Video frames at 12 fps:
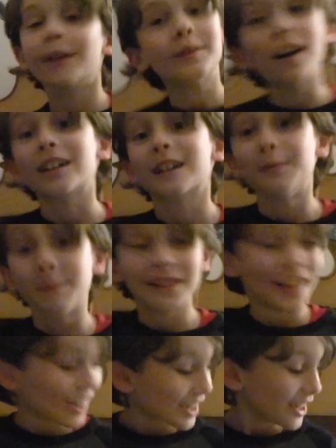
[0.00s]
not going to be
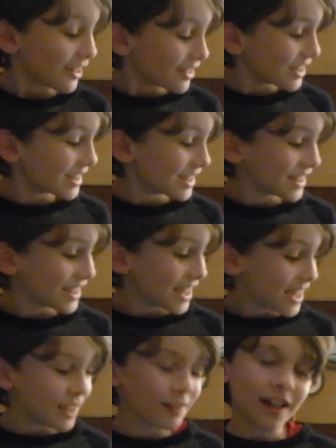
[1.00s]
that cute.
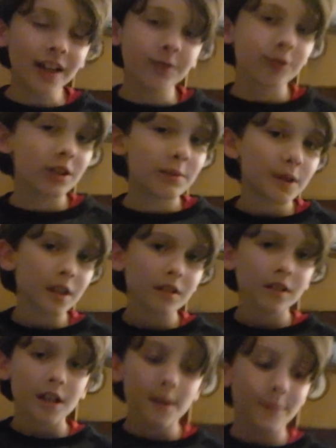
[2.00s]
He's kind of creepy,
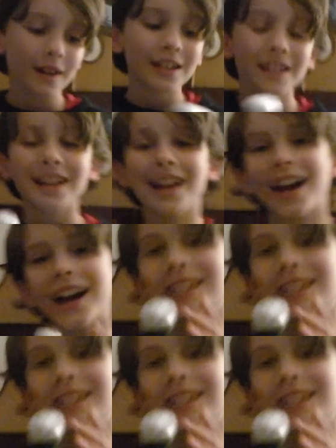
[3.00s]
but yeah,